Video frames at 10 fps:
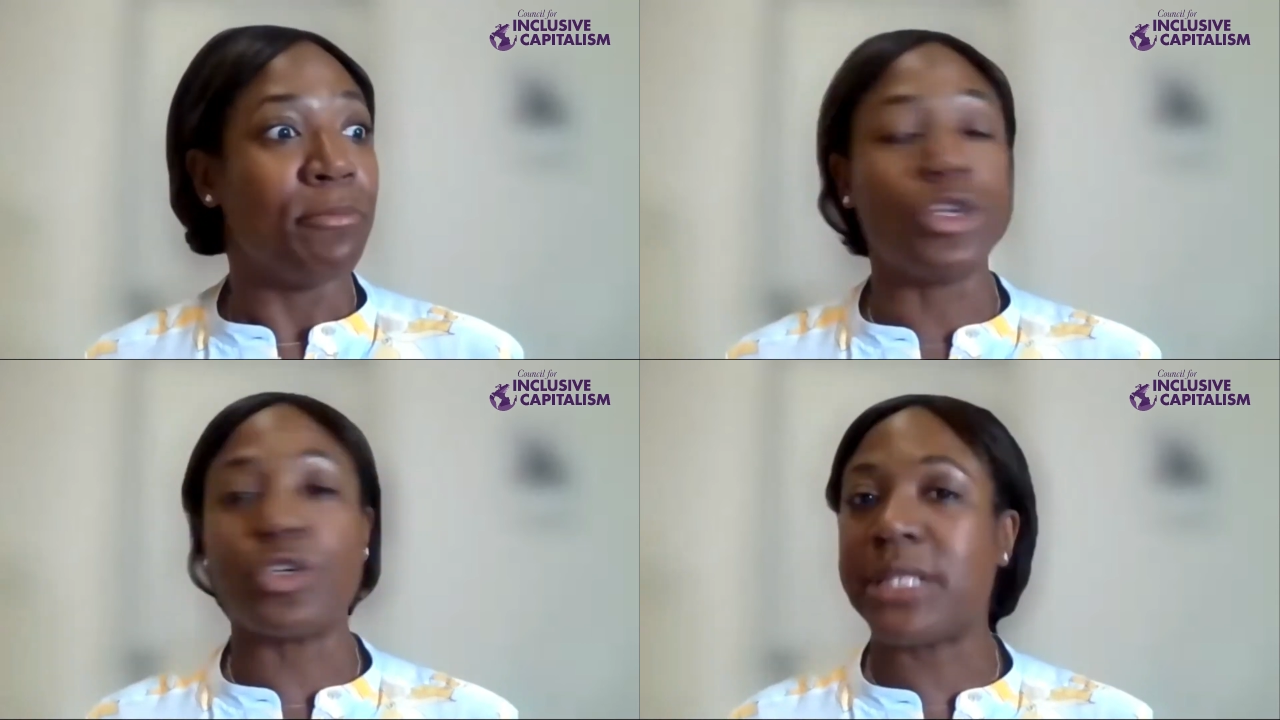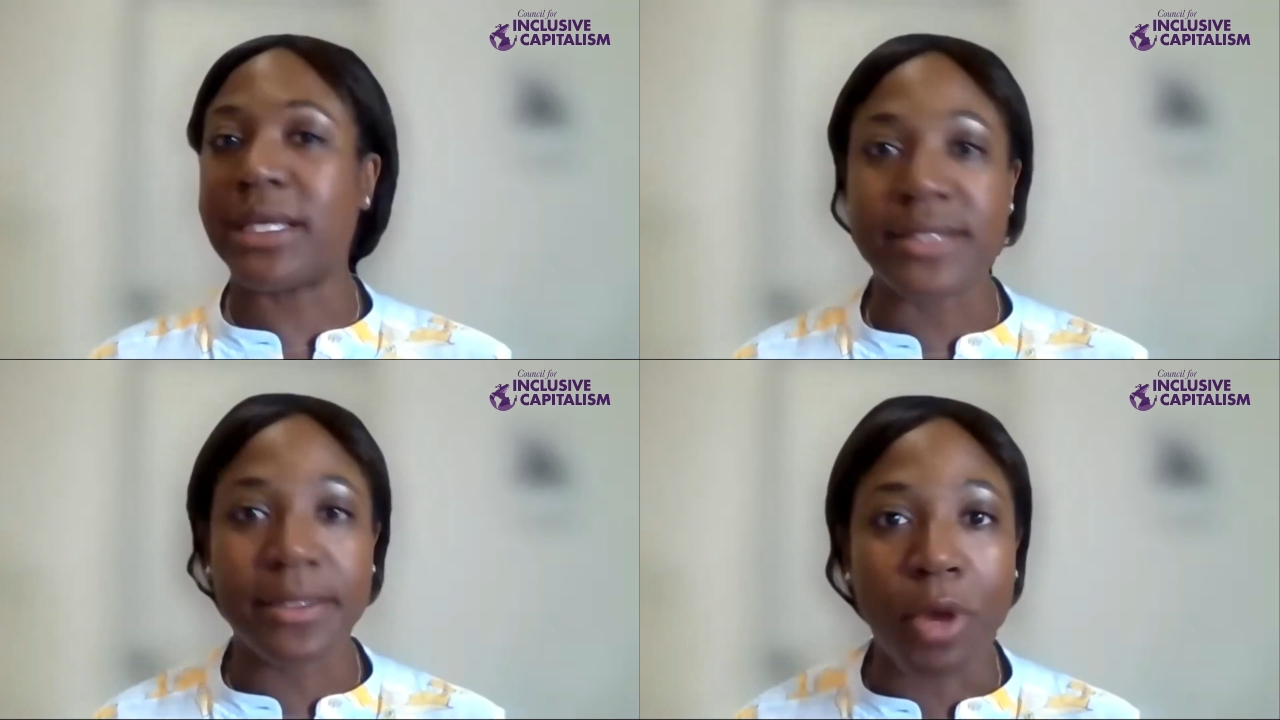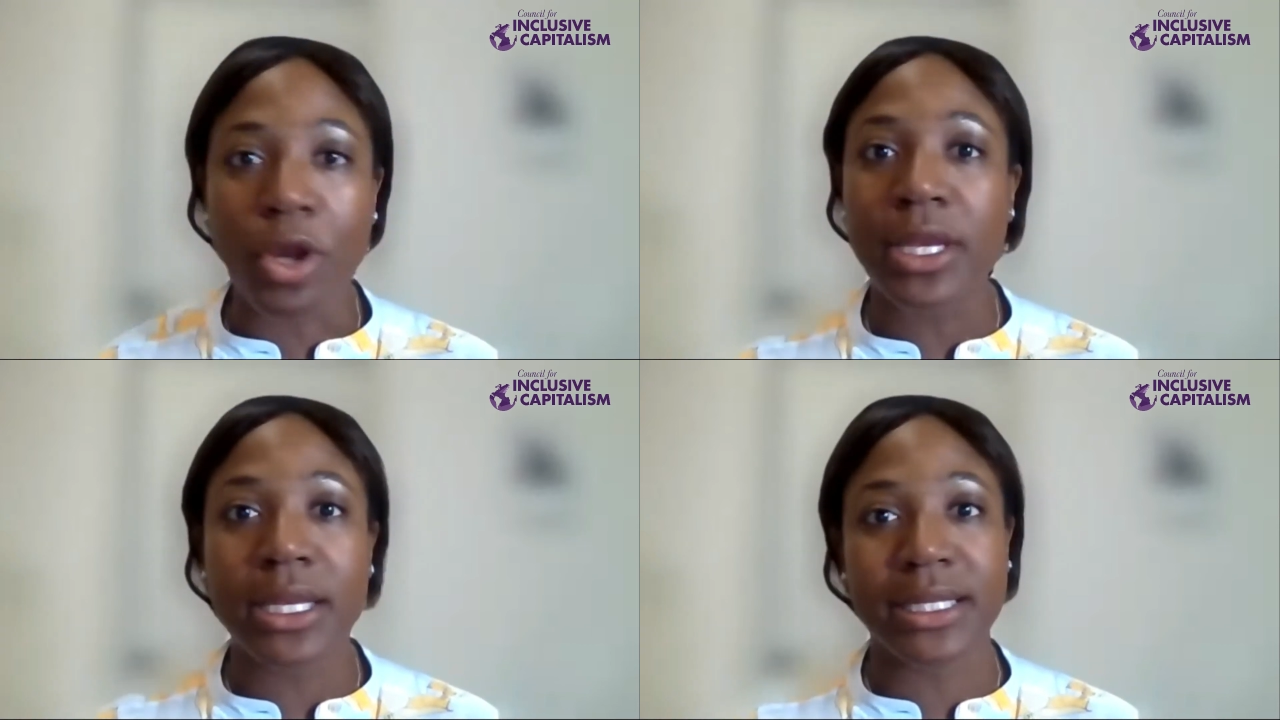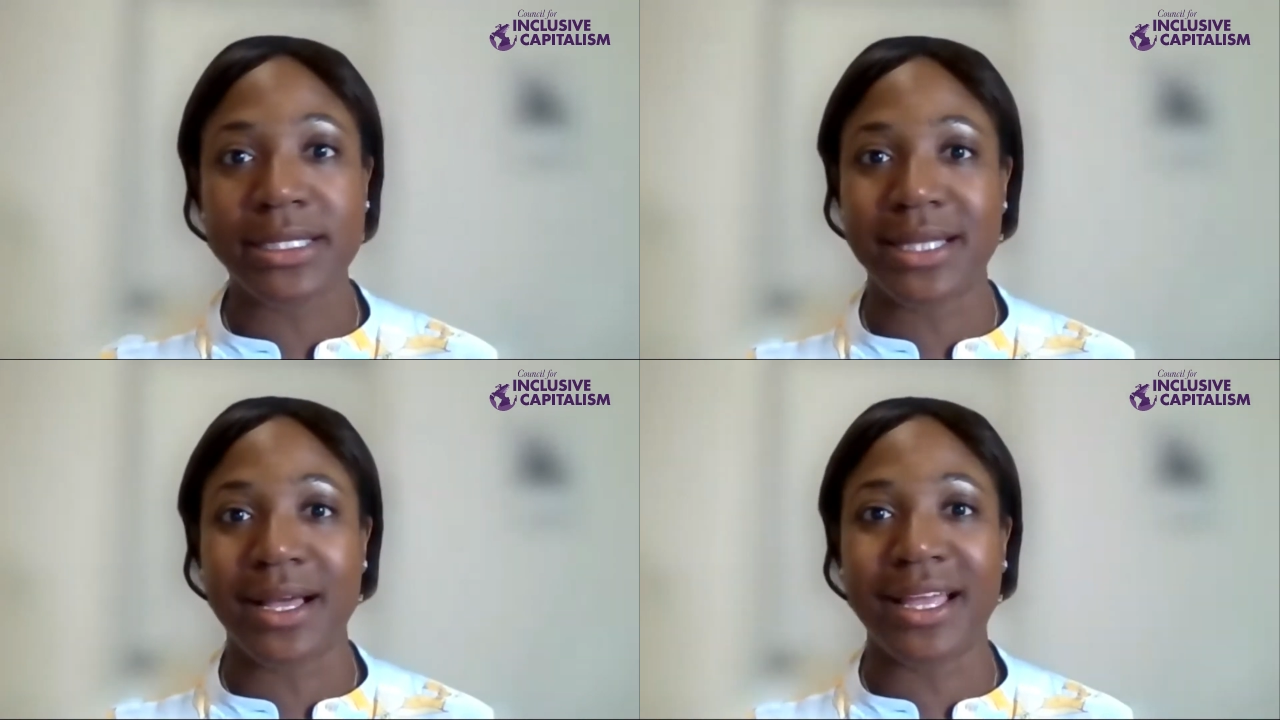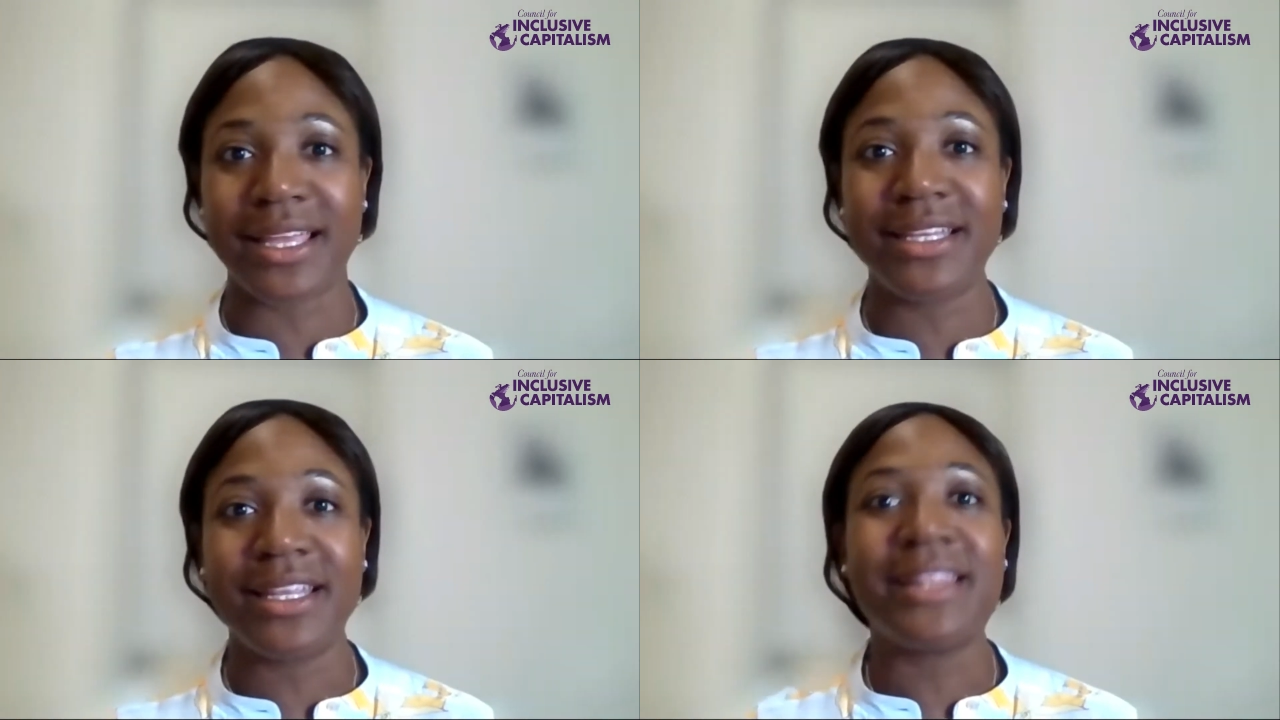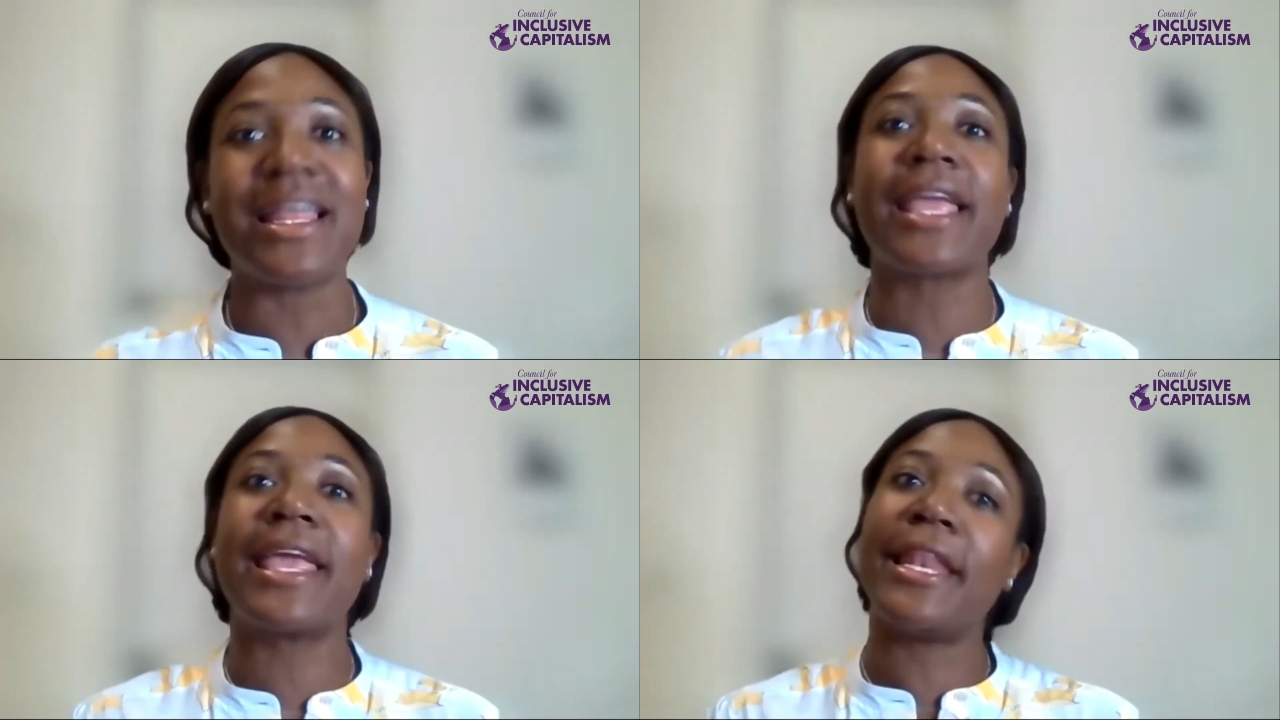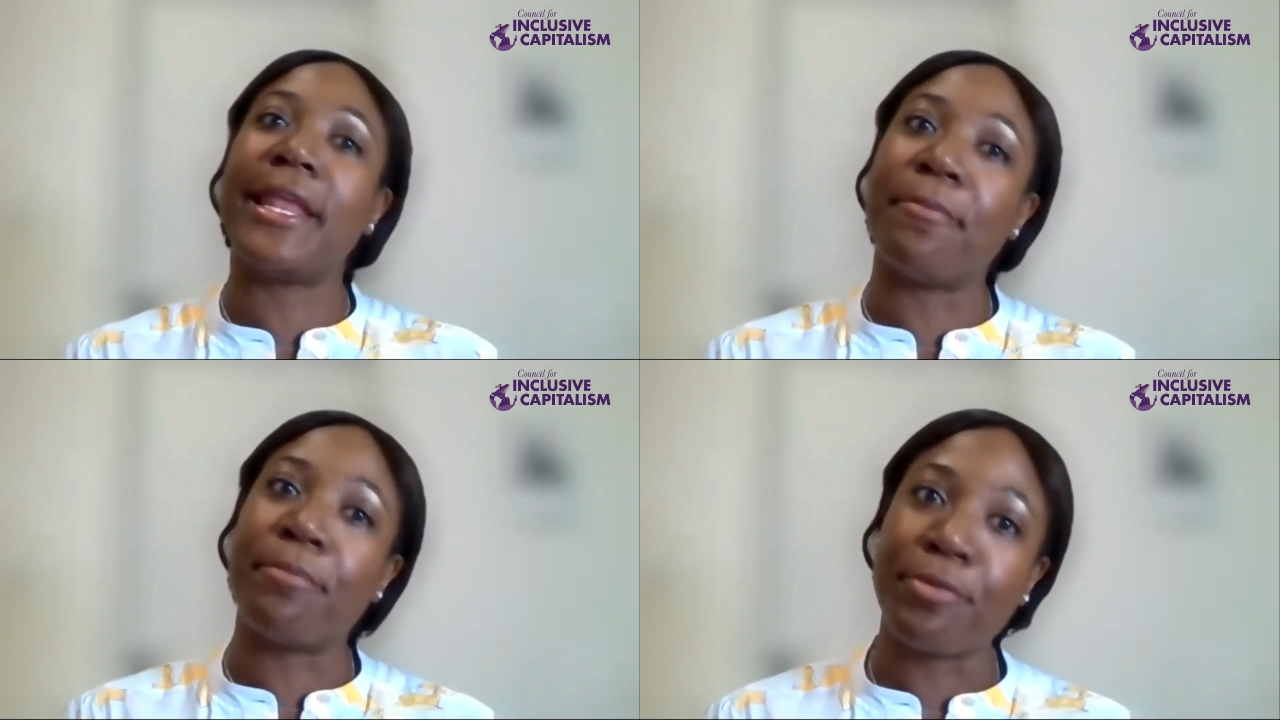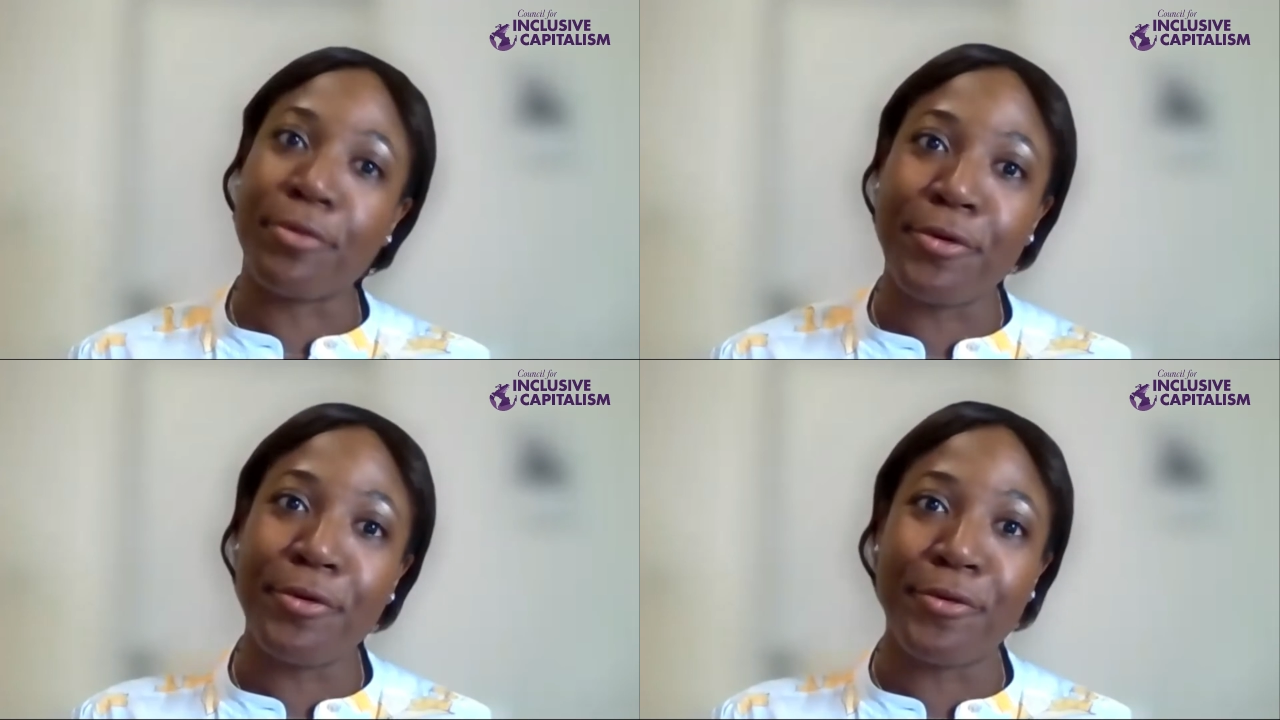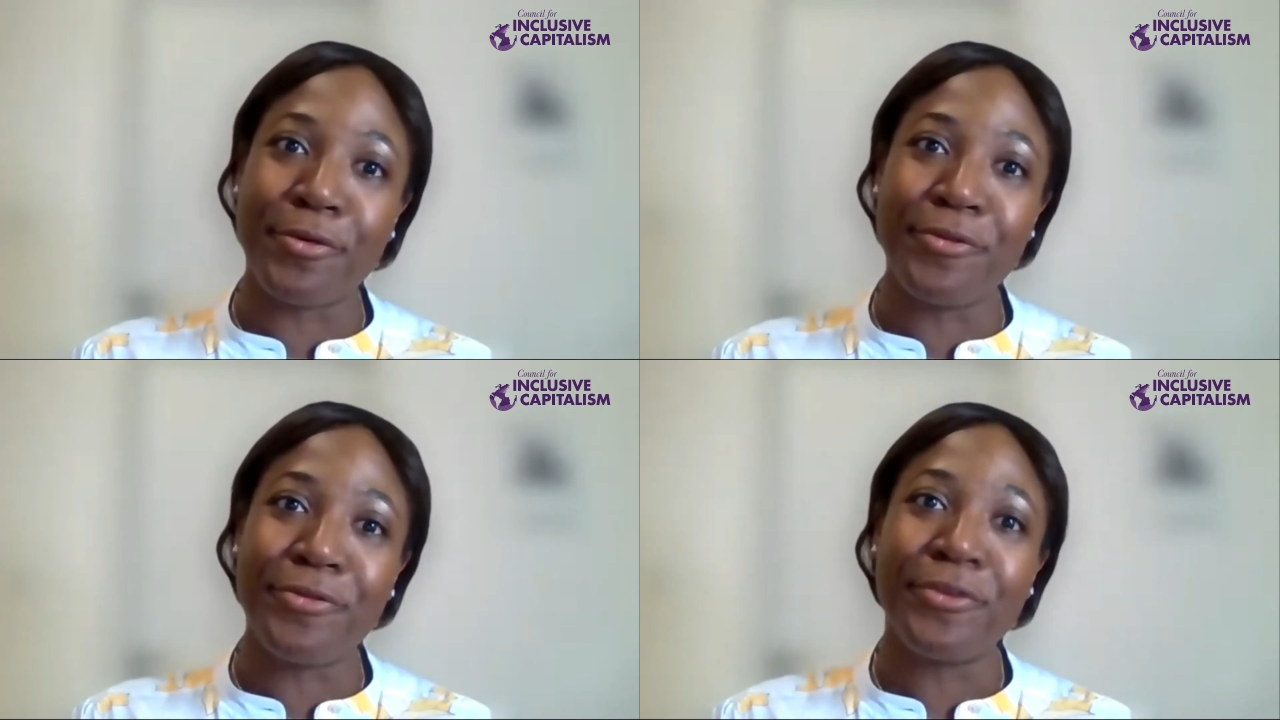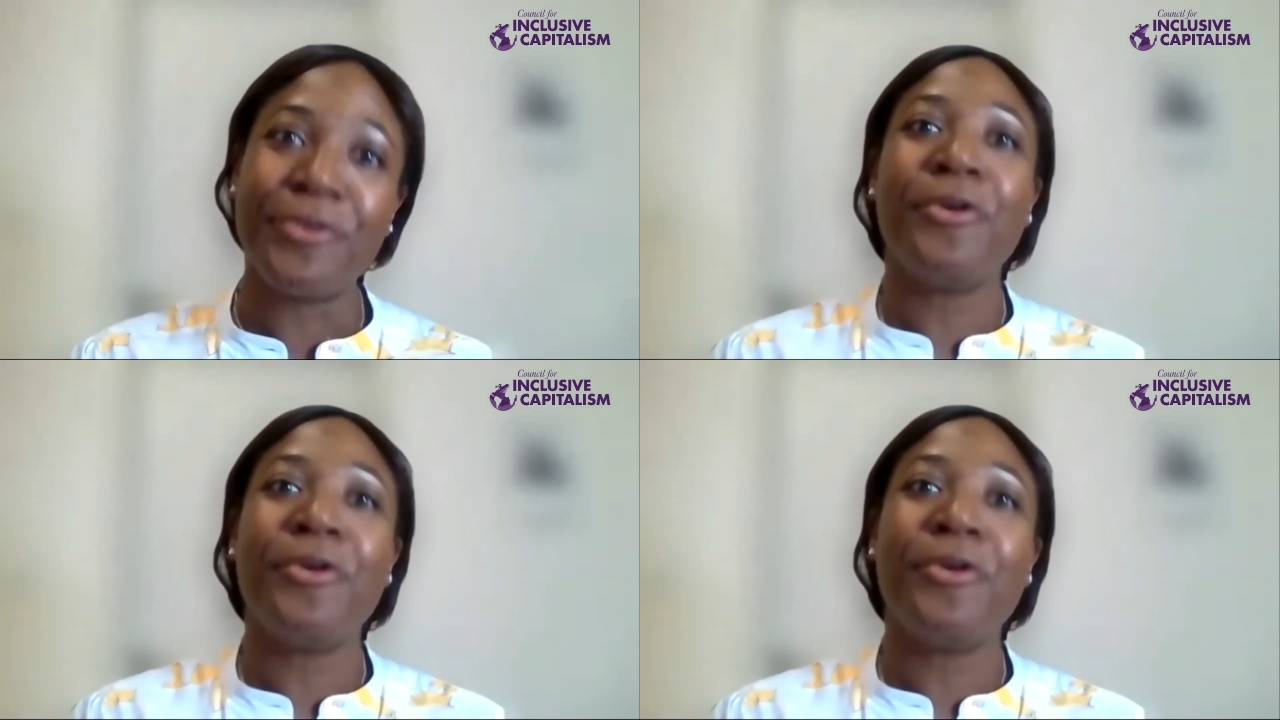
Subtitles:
your sales and marketing side that can improve